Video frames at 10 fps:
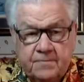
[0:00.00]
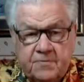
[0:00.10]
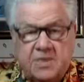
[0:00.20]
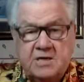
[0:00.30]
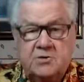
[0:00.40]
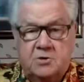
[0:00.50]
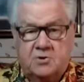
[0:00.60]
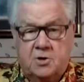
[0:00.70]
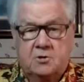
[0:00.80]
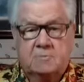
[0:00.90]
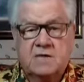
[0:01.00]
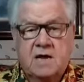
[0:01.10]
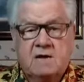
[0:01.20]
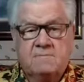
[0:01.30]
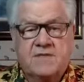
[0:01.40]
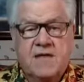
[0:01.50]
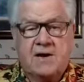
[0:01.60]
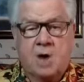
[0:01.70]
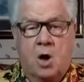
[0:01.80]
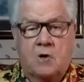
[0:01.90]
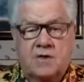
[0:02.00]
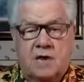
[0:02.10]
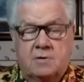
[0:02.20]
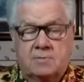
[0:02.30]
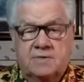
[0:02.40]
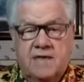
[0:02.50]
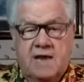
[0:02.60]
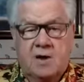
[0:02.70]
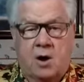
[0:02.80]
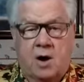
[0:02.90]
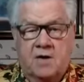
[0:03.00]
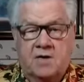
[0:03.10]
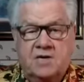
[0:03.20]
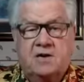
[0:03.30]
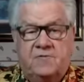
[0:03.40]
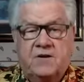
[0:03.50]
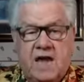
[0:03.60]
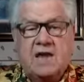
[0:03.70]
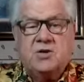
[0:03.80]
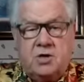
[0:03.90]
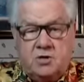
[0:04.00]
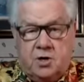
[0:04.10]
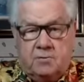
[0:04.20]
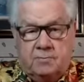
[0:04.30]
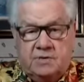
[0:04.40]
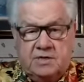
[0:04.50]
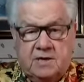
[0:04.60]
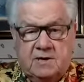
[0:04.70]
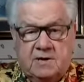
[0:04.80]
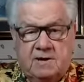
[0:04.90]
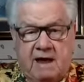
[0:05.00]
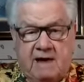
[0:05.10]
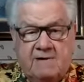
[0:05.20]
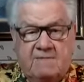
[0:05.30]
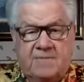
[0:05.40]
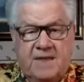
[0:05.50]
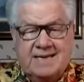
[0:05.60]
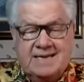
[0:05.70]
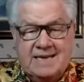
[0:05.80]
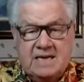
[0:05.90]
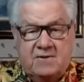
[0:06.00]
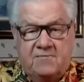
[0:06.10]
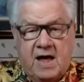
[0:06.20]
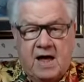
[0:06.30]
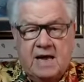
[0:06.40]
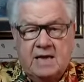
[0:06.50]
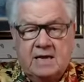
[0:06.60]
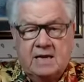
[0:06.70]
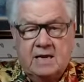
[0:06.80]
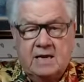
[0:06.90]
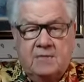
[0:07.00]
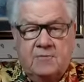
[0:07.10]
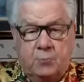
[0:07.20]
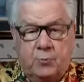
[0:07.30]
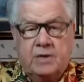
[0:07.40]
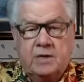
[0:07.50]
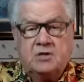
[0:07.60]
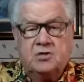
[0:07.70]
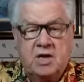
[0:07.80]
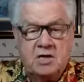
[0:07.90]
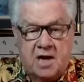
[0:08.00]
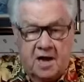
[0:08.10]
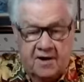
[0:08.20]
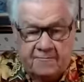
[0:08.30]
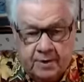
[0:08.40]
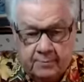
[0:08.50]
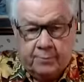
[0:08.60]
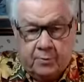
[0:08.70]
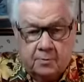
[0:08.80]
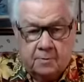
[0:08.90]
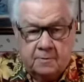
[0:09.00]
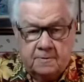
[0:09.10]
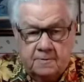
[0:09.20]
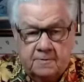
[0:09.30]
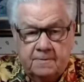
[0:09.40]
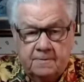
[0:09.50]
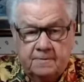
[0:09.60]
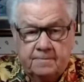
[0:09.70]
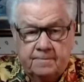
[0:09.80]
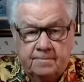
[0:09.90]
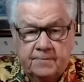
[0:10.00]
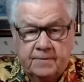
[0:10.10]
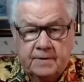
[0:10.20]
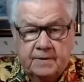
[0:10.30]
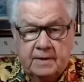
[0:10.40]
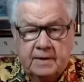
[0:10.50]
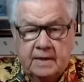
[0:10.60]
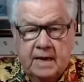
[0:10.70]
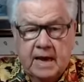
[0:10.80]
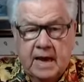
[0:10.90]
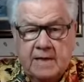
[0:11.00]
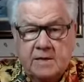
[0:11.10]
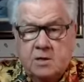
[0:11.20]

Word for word: these are terms that are terms that are identification terms mm-hmm. and they identify the real agenda of people Ooh. and